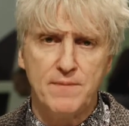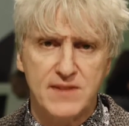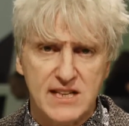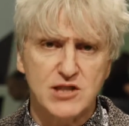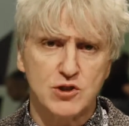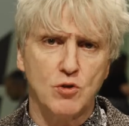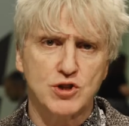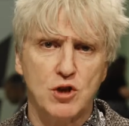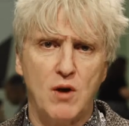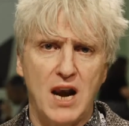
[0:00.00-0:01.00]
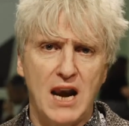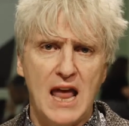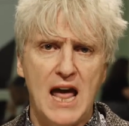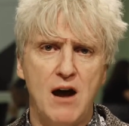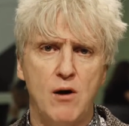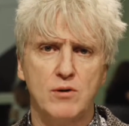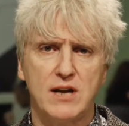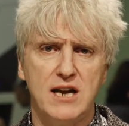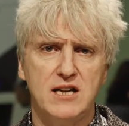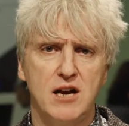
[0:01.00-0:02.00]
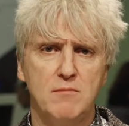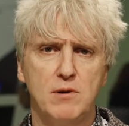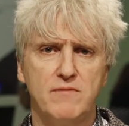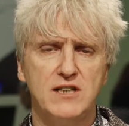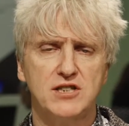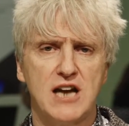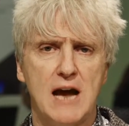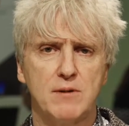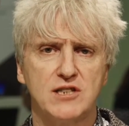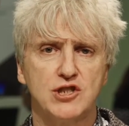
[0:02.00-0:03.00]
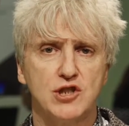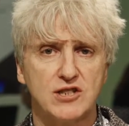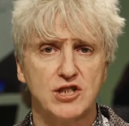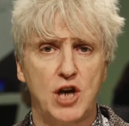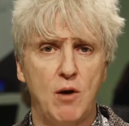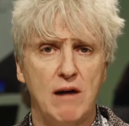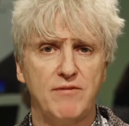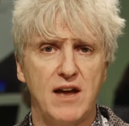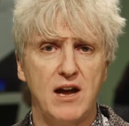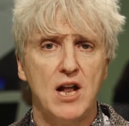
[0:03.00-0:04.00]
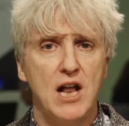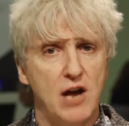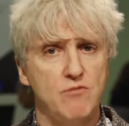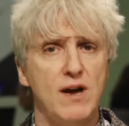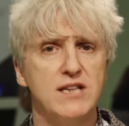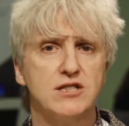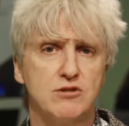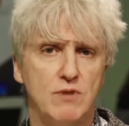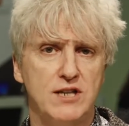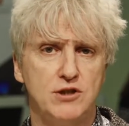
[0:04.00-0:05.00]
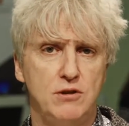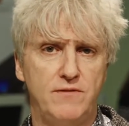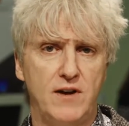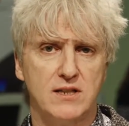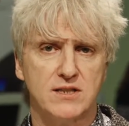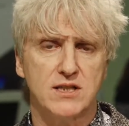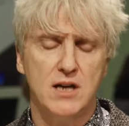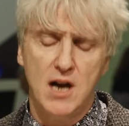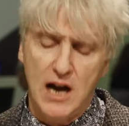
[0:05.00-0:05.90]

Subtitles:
This has also allowed a number of venture capitalists to actually go out there and raise new funds.